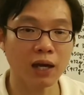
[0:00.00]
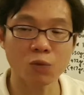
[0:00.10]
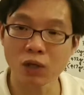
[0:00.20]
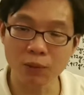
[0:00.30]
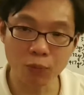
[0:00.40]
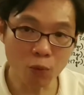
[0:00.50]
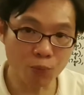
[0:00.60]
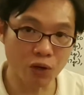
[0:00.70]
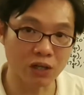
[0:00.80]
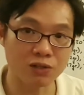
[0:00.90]
And when the bowl
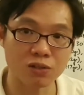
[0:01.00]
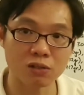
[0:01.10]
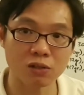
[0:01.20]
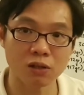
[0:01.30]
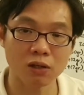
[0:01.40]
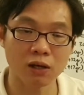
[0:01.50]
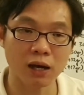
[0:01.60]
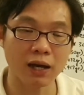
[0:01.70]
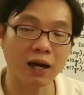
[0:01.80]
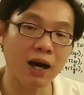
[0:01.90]
breaks,
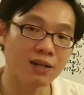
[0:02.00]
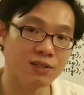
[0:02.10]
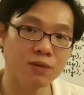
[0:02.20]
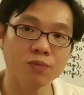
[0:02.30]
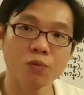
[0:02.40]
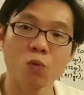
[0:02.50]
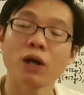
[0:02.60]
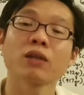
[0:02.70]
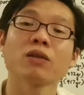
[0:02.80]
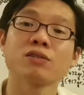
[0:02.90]
I ask them
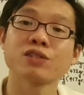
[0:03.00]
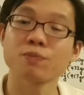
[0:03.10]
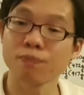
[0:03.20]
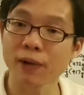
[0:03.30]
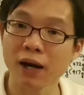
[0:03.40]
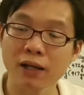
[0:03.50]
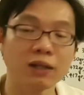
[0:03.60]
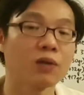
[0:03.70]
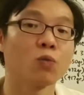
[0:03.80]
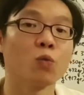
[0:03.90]
what
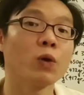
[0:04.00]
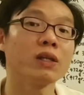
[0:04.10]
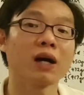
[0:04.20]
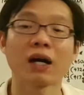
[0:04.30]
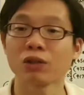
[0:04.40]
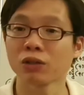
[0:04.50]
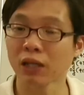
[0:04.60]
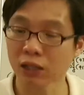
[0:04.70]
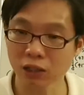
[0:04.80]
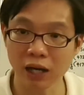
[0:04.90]
spine and weight are, you,
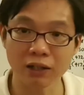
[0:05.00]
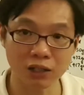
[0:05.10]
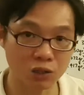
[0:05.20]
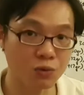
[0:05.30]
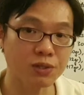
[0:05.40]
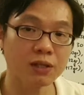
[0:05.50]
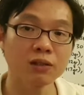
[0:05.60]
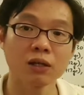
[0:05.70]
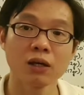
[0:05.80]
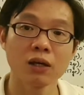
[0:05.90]
they, are they
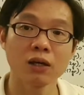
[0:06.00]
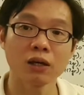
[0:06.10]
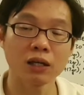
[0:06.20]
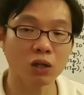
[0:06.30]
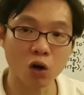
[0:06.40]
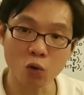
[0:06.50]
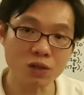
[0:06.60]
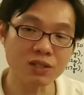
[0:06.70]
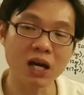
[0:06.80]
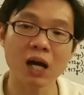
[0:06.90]
using. It
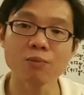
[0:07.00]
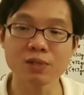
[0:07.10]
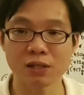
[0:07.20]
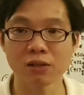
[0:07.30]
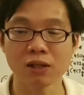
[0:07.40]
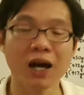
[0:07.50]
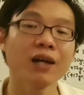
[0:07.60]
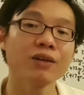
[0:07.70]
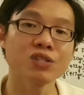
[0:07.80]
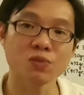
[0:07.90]
always comes in
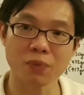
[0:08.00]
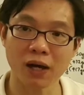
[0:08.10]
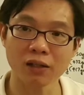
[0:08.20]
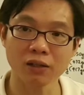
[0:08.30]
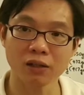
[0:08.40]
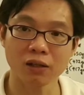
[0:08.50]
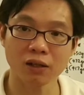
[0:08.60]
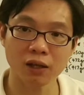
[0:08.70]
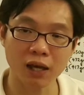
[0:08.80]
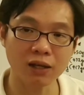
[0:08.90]
under spine
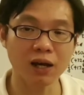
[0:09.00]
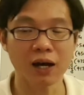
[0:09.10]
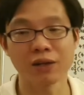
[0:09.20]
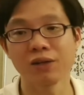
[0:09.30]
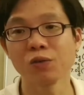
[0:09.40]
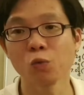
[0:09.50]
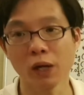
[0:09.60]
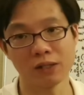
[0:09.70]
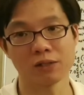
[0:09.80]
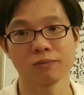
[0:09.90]
and under
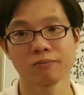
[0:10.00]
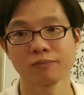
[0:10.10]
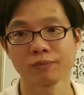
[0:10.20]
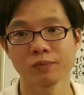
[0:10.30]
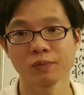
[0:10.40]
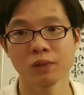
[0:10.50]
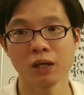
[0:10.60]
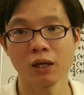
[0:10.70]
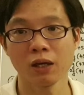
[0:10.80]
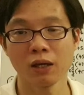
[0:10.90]
weight.
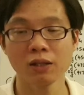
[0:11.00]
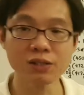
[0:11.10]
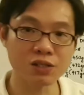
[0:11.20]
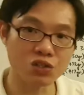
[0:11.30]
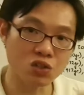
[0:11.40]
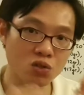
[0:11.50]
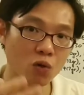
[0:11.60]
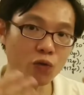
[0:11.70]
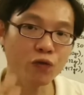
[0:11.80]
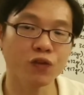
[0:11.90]
This is
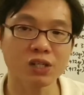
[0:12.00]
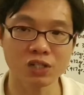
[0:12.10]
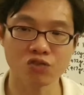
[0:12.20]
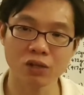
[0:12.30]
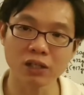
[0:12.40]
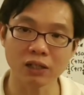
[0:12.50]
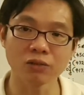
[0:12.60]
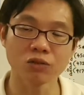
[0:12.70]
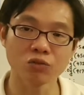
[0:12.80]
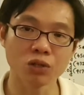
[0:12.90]
so
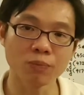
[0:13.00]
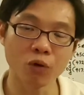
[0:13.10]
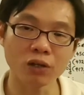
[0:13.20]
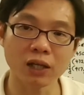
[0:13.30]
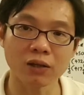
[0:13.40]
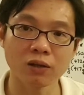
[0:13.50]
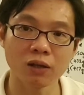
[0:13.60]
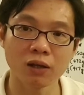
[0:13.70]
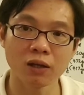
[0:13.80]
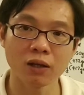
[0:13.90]
frustrating to the point that
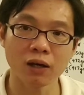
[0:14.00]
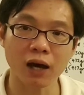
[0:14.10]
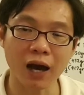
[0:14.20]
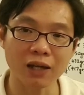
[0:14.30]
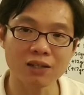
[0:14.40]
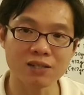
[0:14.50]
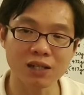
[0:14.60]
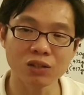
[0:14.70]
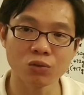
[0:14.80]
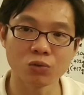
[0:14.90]
I
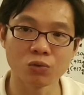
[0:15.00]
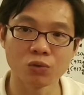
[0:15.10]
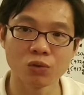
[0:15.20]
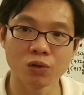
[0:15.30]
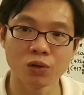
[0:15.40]
decided to